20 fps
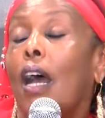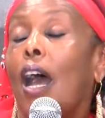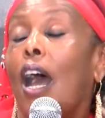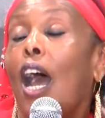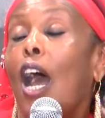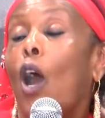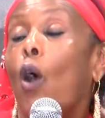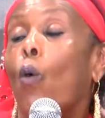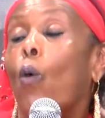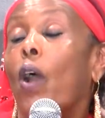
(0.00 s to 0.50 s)

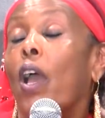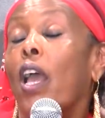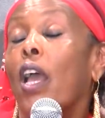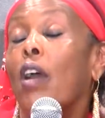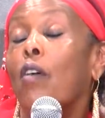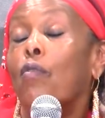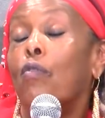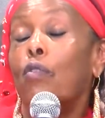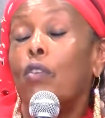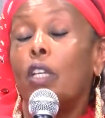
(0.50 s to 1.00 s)
how I
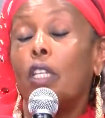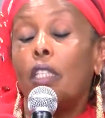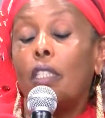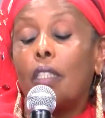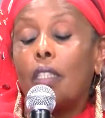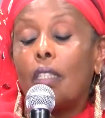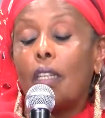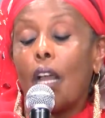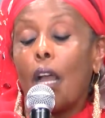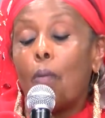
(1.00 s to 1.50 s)
have
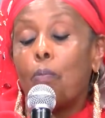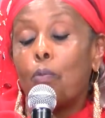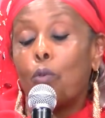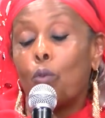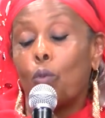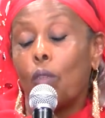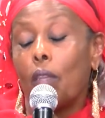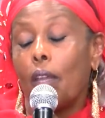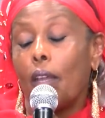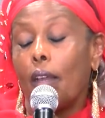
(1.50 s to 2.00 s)
reached up
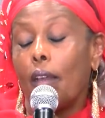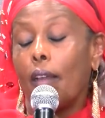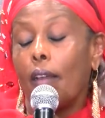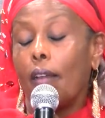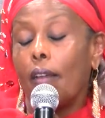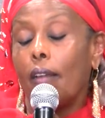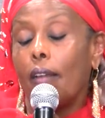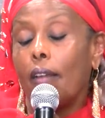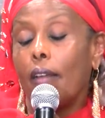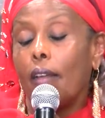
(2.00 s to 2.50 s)
to the